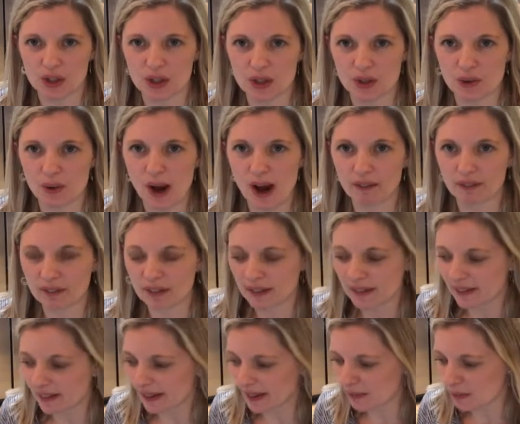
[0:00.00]
So
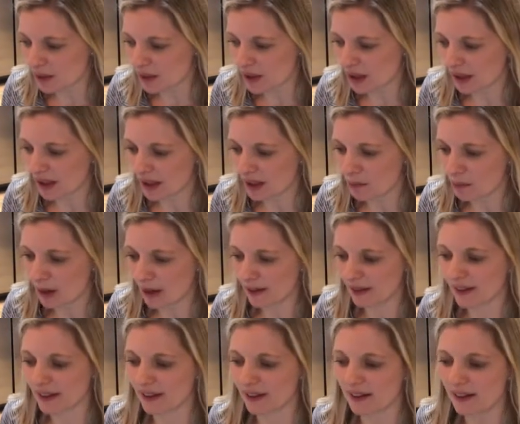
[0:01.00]
everything we're talking about
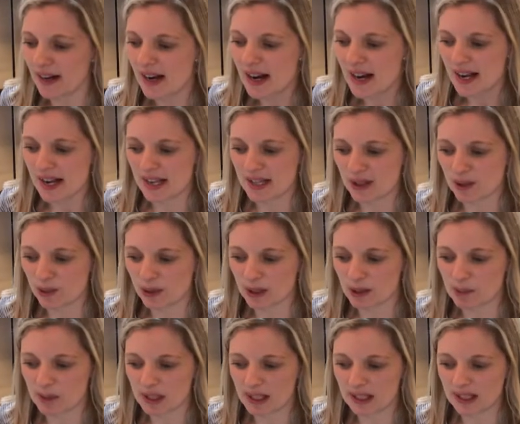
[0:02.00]
here is going to
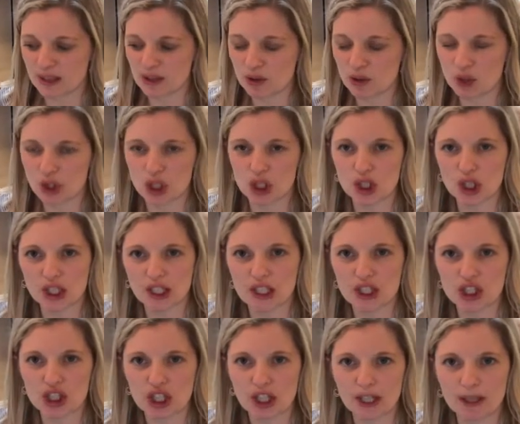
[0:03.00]
be
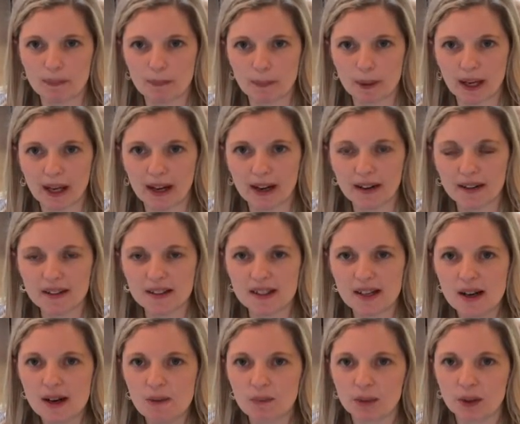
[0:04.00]
nutritionally jam-packed,
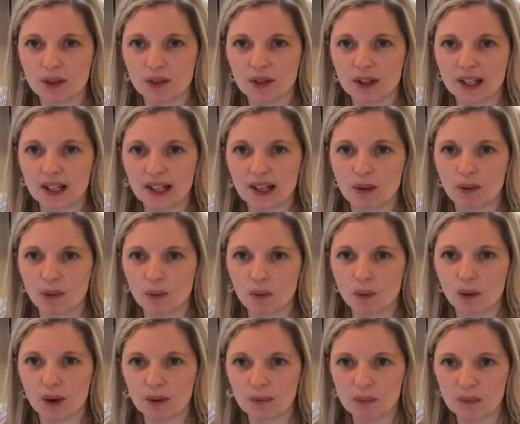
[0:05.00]
but you're going to get
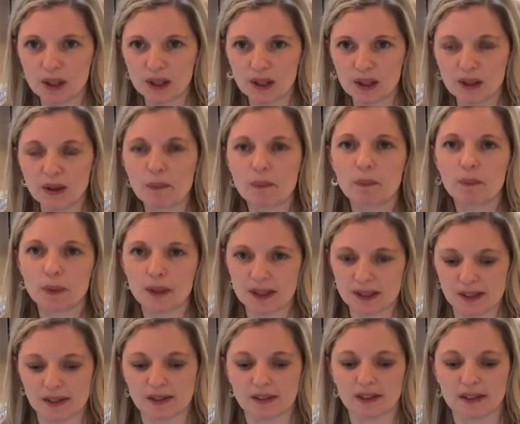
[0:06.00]
one meal
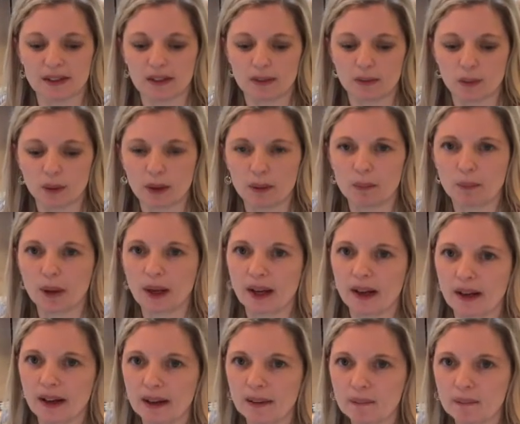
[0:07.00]
basically in one pan.